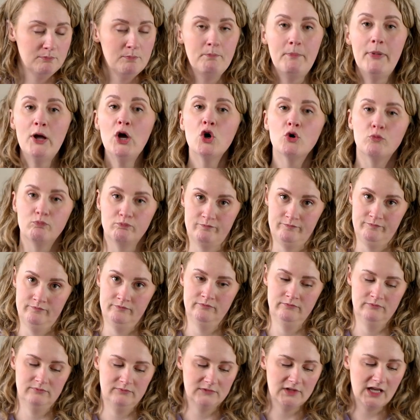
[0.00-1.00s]
Boom.
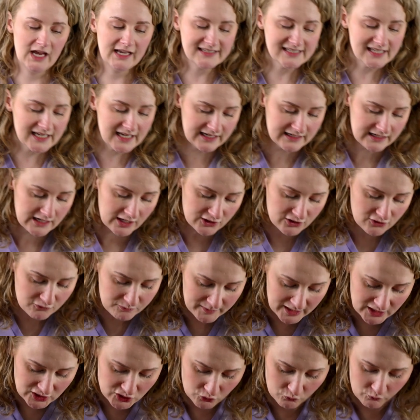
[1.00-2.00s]
That's it. Now you've
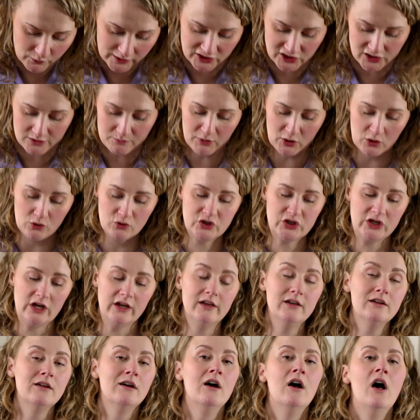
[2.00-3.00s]
made your witchy
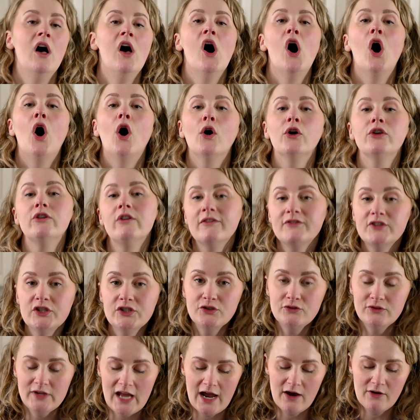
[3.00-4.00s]
potion. All you have to
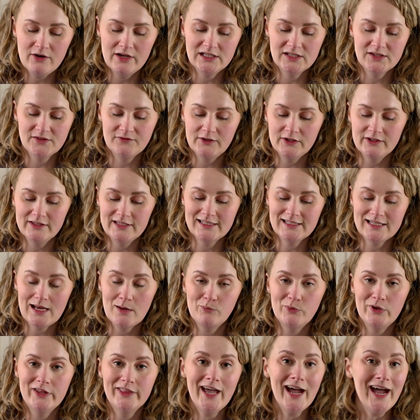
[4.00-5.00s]
do now is fill this
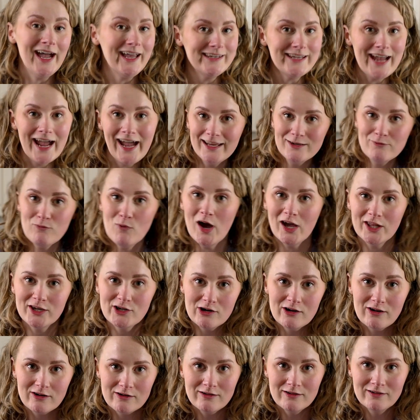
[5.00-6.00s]
up with hot, hot
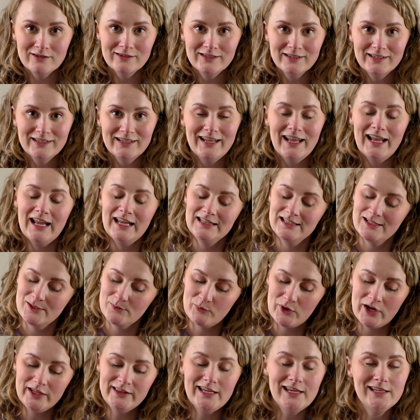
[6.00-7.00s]
water and
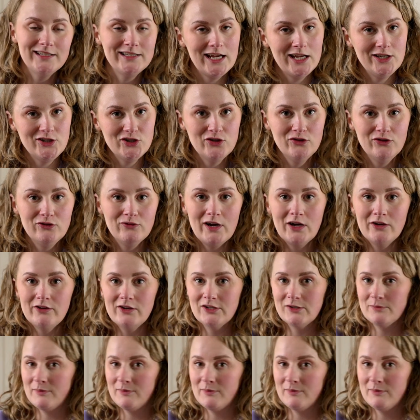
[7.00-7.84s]
spread the intention throughout your